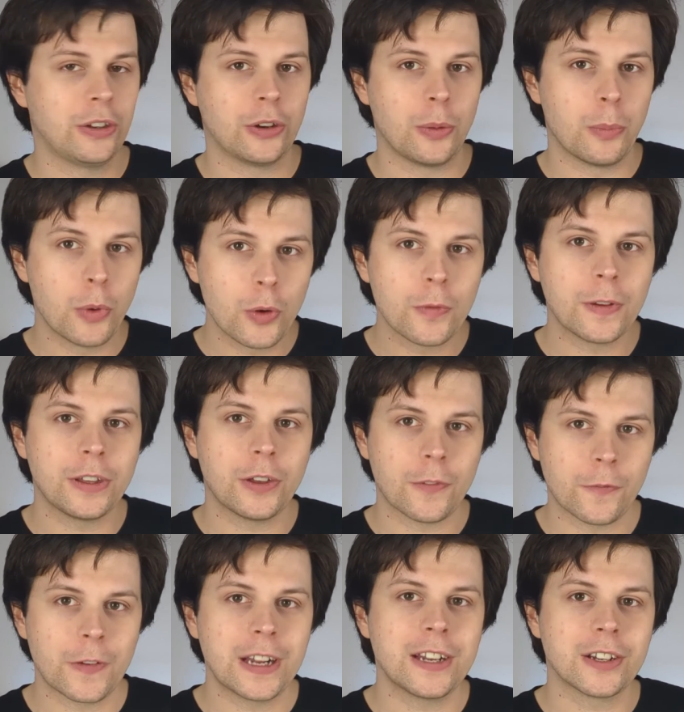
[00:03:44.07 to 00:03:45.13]
moving your
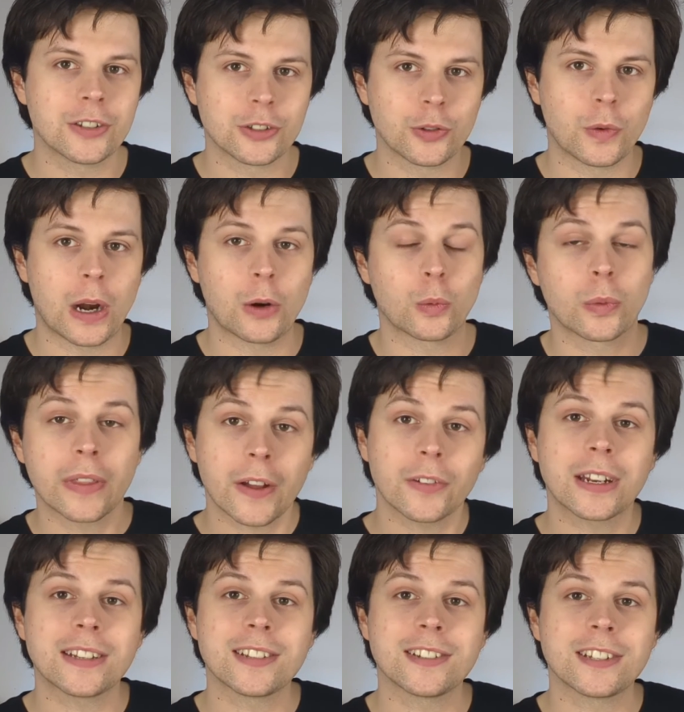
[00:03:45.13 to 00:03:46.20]
fingers around
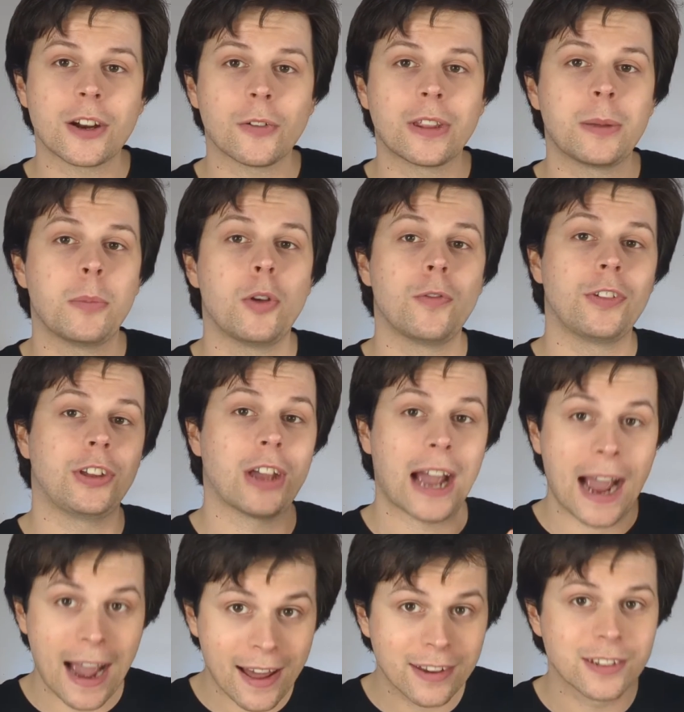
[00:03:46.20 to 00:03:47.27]
without necessarily moving your
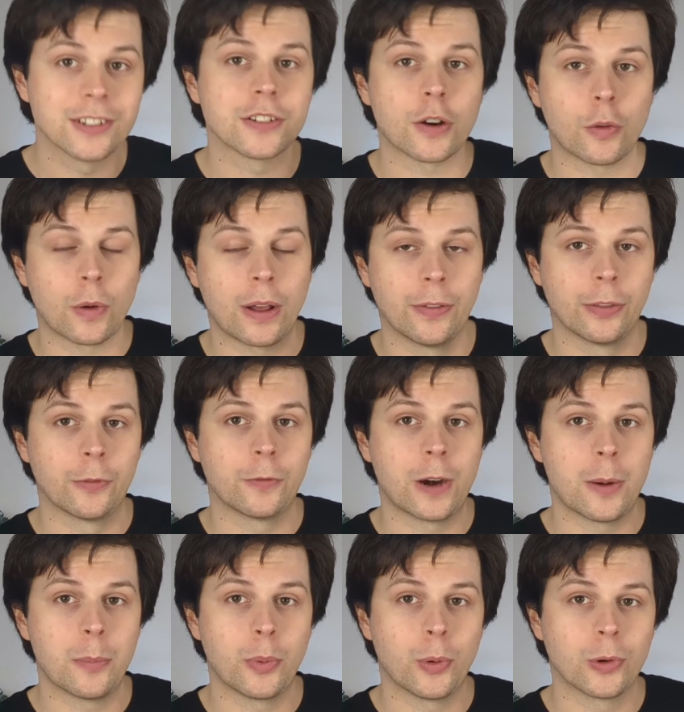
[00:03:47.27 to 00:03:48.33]
hand around the
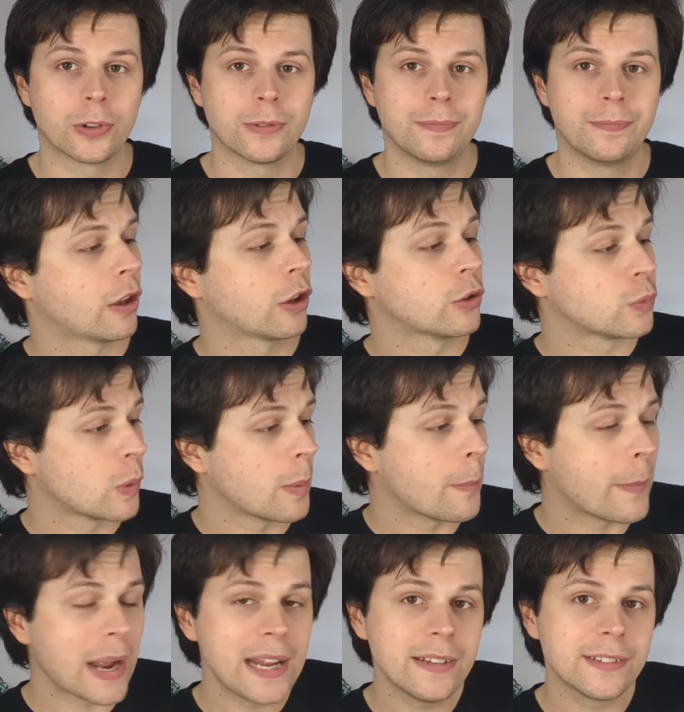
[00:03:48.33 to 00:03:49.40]
fretboard. Because we're
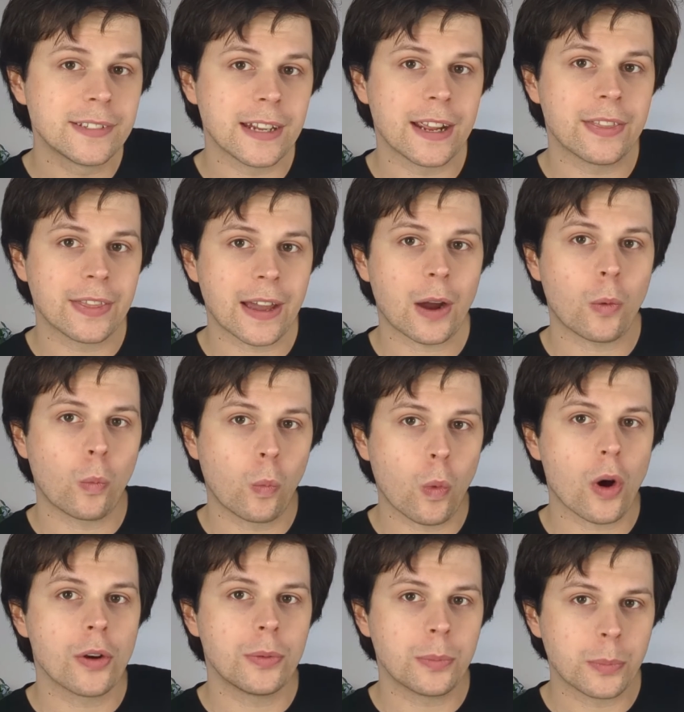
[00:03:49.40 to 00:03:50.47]
based in that
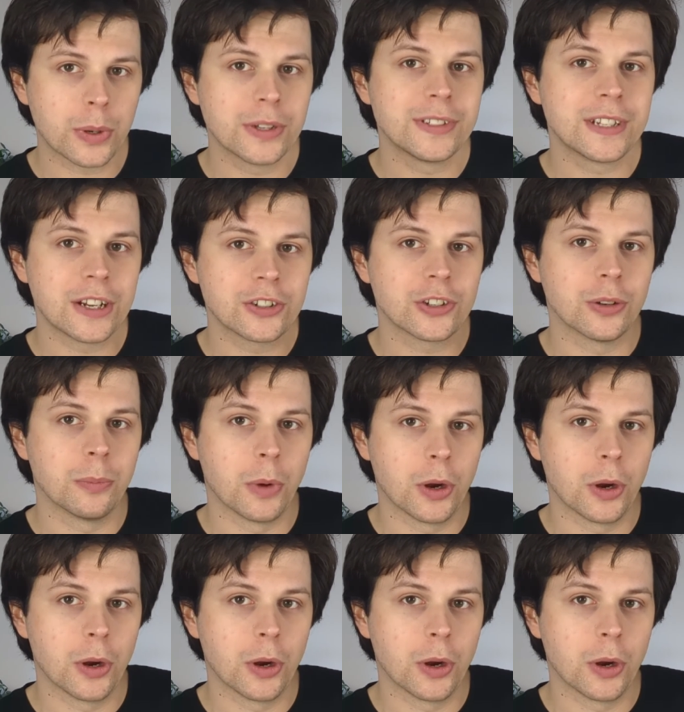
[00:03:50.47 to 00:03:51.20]
one position